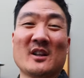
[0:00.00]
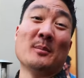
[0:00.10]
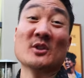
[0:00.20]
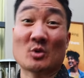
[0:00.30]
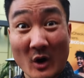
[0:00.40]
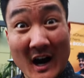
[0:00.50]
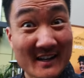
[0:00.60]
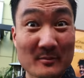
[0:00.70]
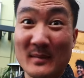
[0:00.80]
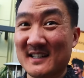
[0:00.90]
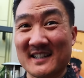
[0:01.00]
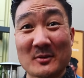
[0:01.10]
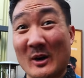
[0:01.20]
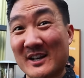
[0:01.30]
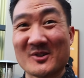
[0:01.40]
one of the most rockin'
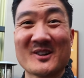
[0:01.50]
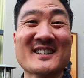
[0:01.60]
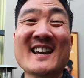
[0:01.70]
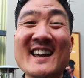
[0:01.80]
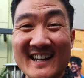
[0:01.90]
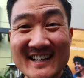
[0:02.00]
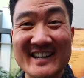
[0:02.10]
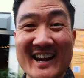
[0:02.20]
Mexican restaurants in